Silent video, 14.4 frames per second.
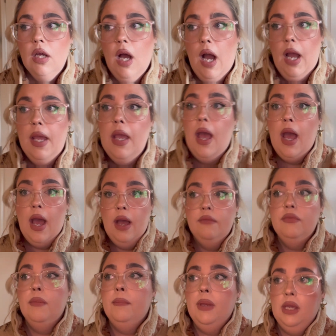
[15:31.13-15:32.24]
I have
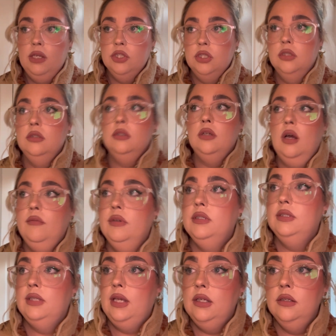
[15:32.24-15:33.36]
the patience of a
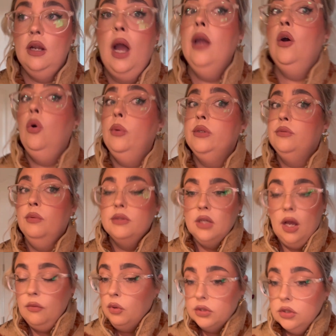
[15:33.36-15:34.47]
saint. I
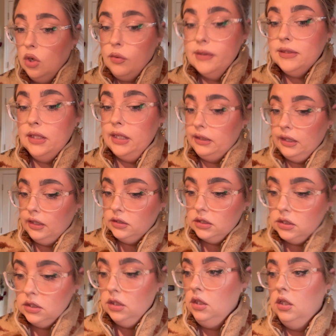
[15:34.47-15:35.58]
wasn't always like
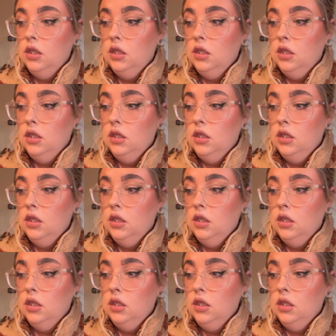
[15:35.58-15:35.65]
this.